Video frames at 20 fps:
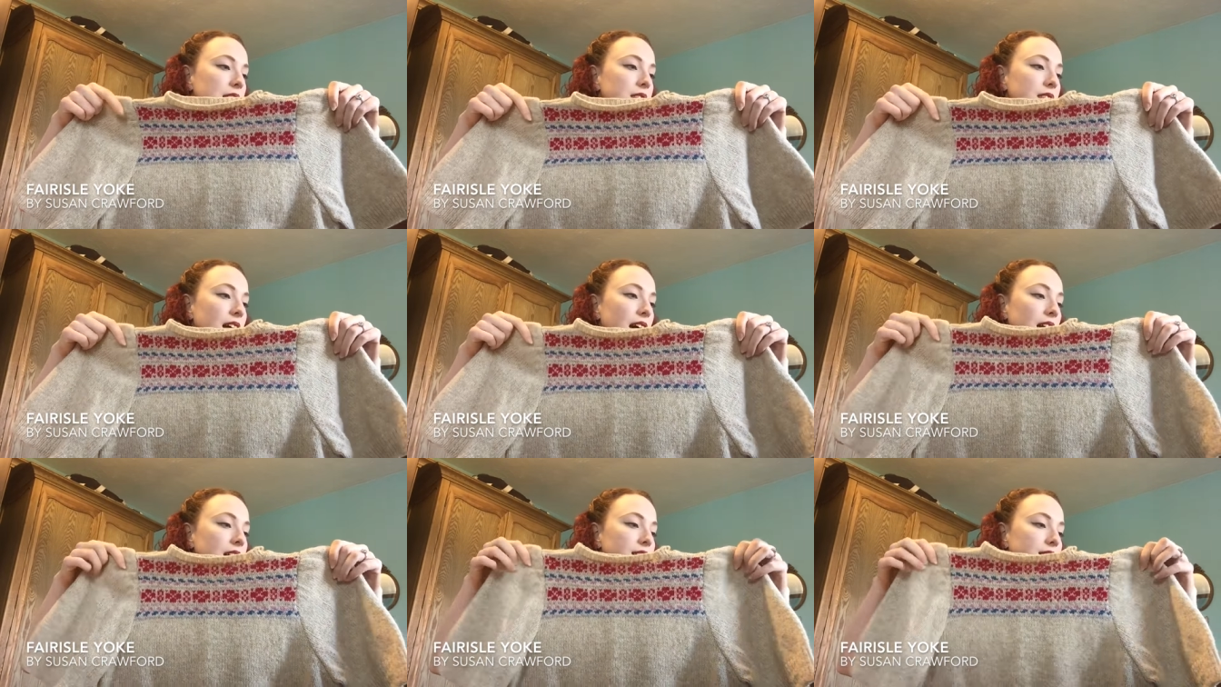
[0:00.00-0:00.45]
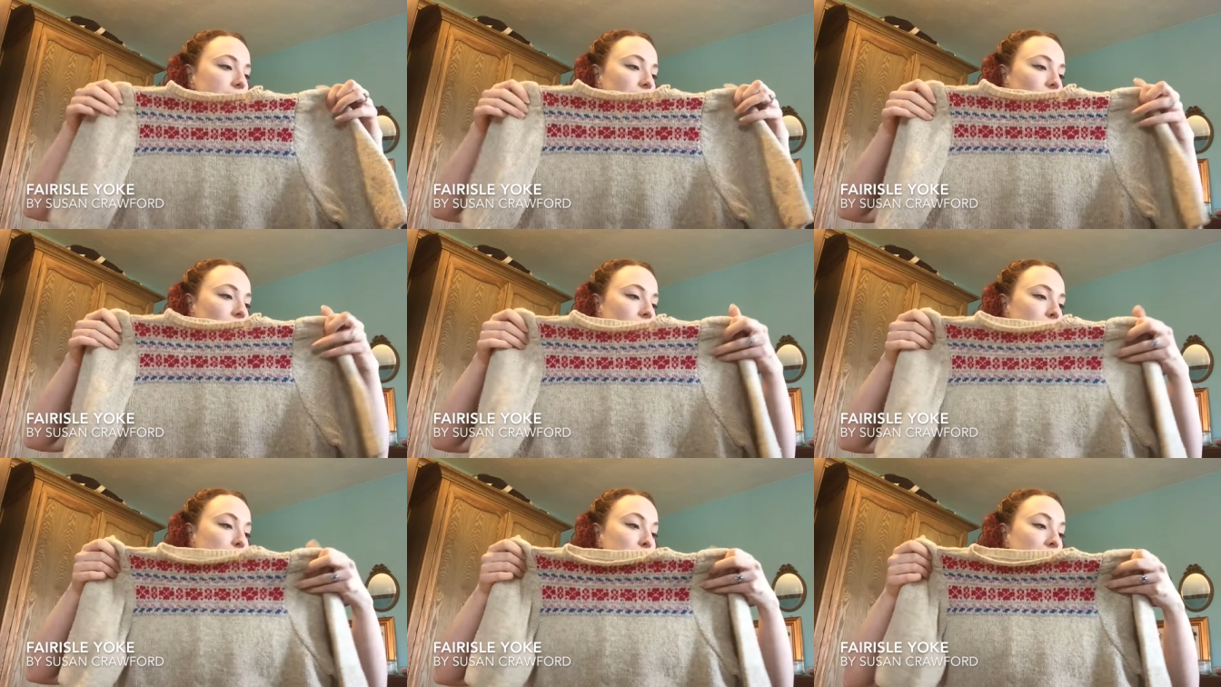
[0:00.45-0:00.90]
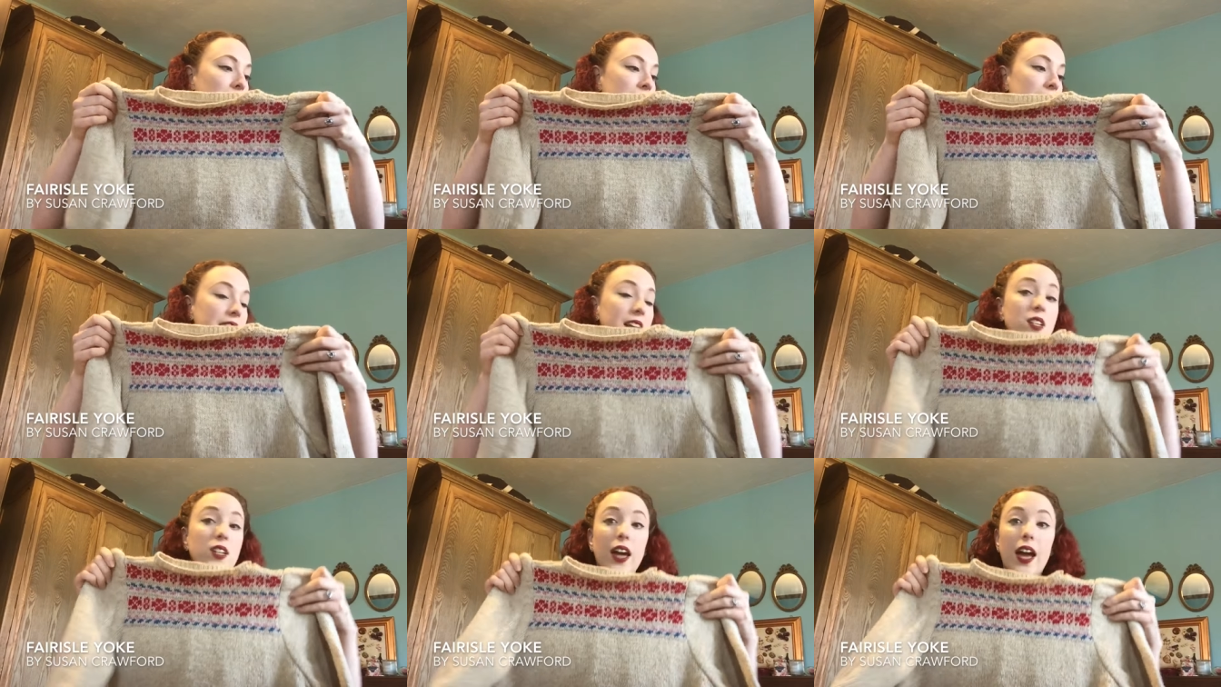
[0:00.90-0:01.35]
that I
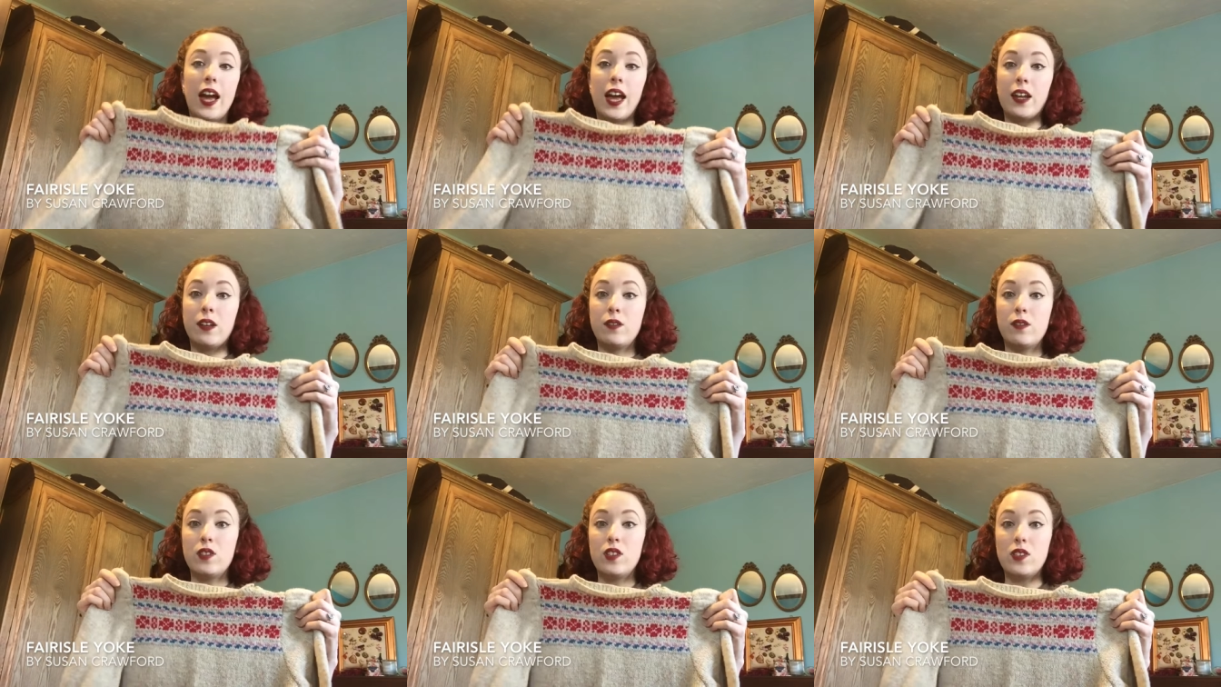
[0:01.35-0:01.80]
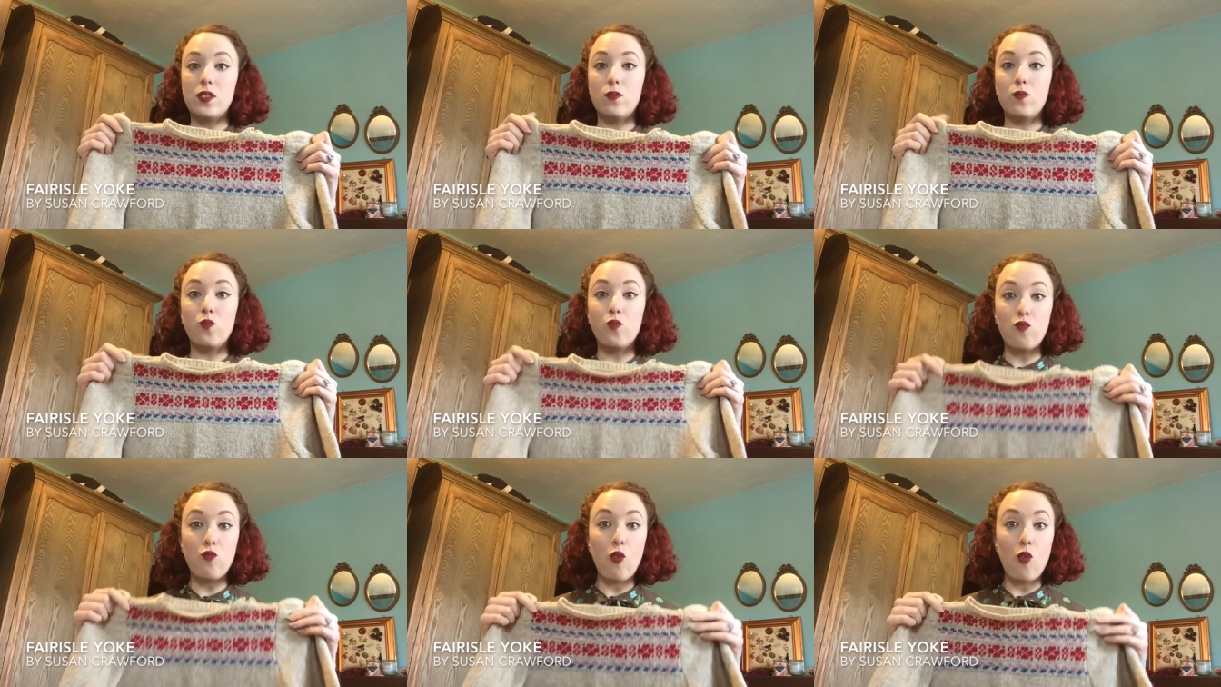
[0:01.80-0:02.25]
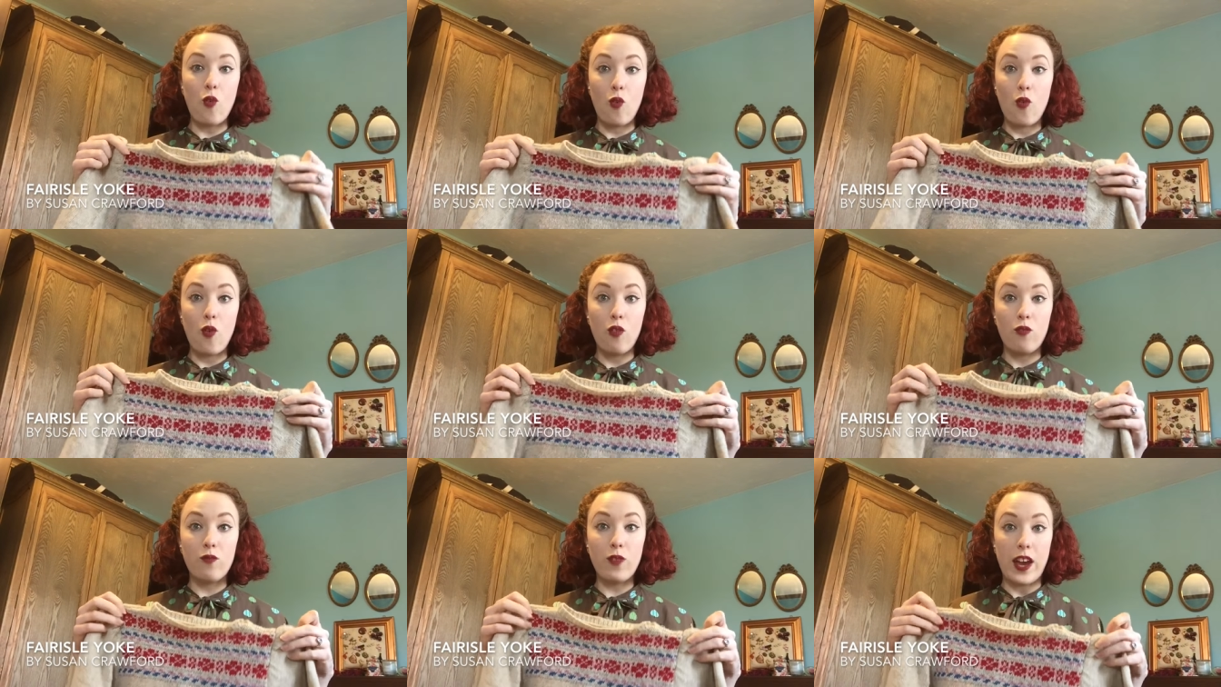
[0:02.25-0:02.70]
made and
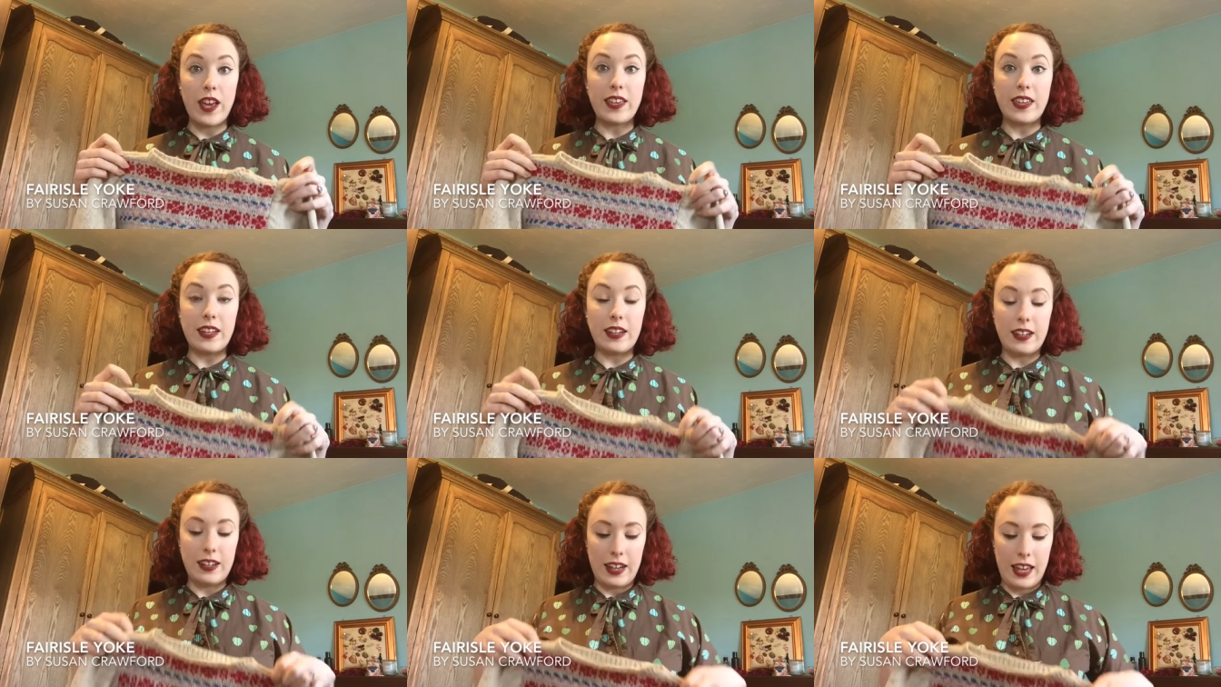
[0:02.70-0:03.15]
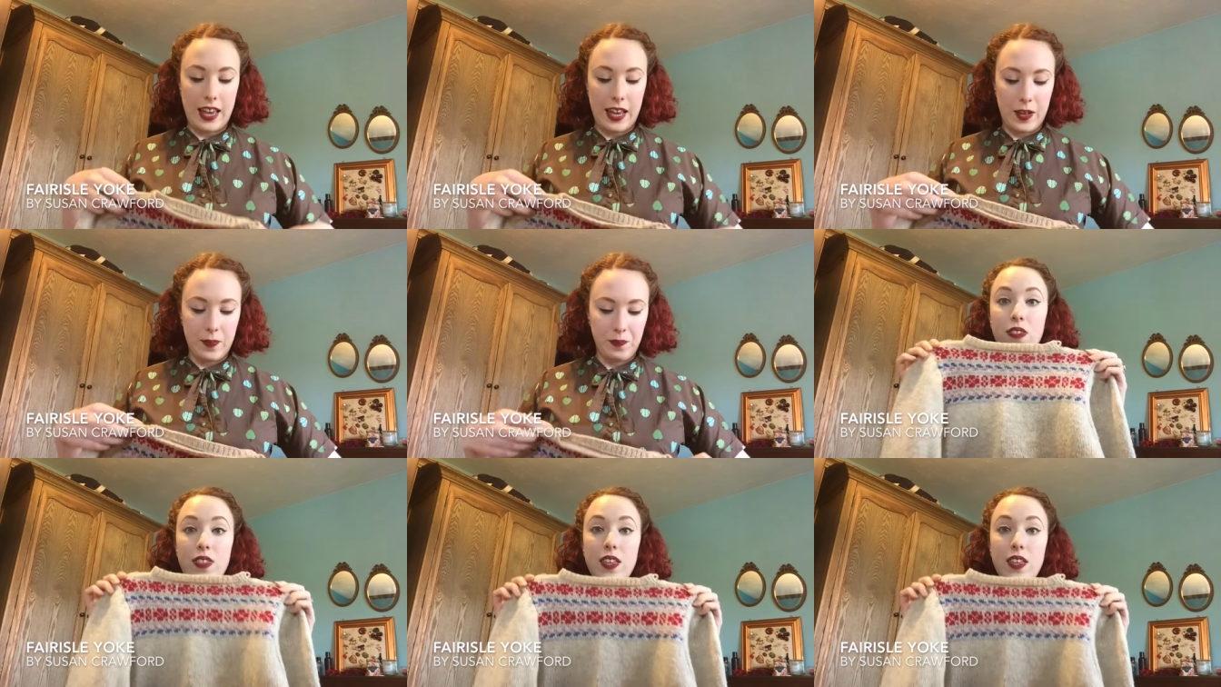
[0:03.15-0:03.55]
wore regularly.